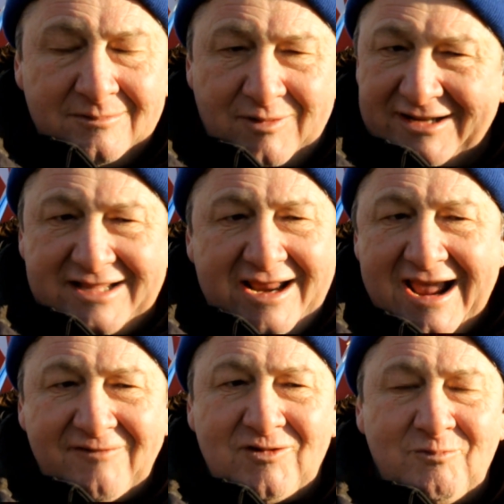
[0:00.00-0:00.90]
But they
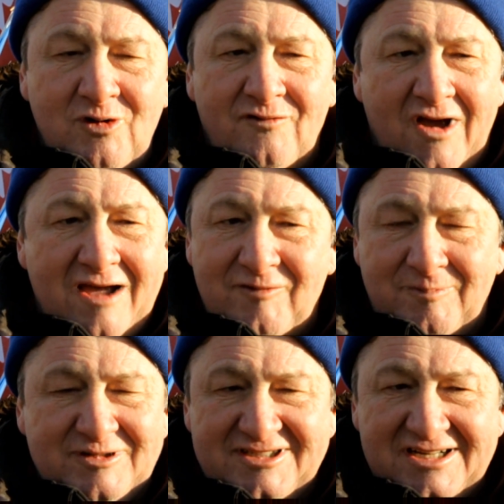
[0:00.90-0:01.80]
have to move off a
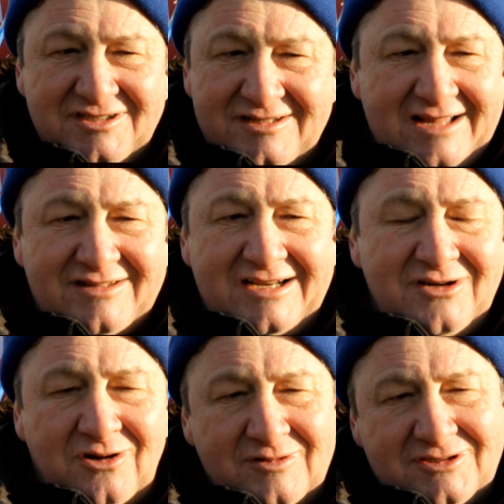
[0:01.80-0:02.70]
position that they
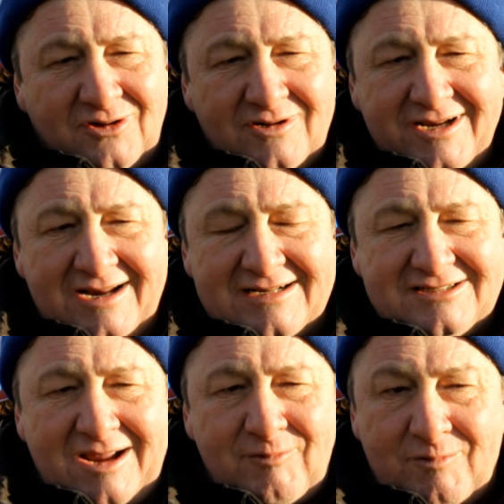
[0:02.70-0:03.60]
know is totally
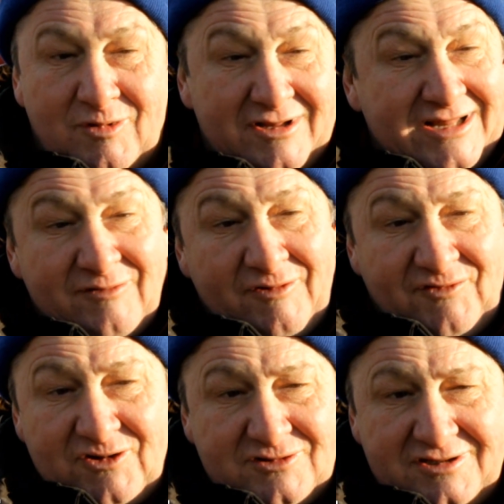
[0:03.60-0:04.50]
unacceptable, and they
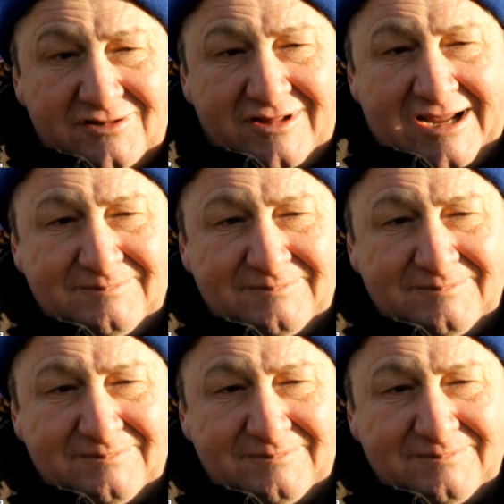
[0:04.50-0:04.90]
refuse to do that.